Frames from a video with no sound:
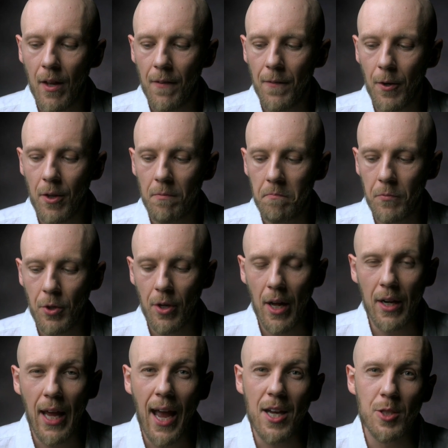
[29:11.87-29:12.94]
They're
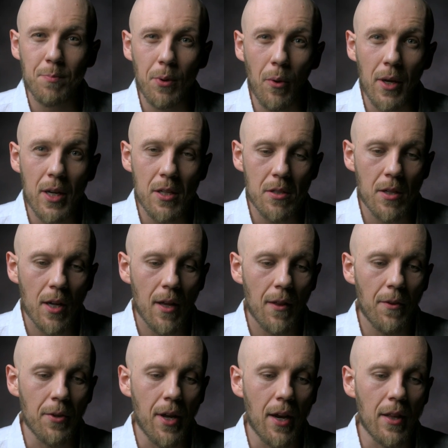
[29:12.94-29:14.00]
getting exploited.
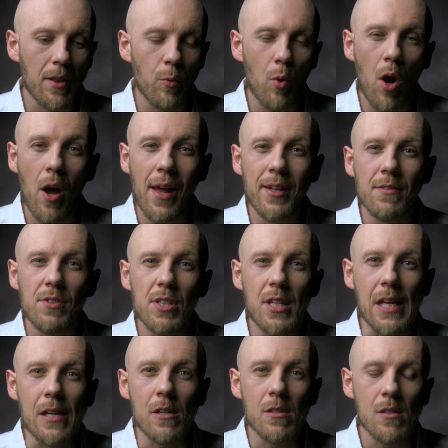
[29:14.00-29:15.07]
They're getting the raw end of the
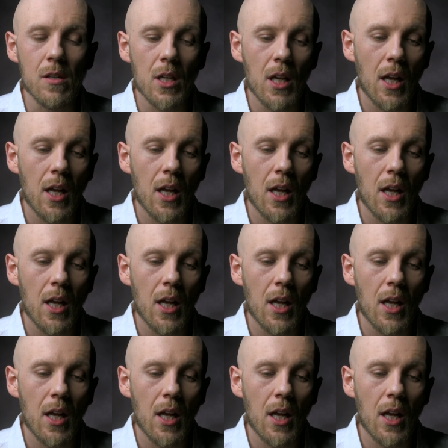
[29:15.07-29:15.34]
deal.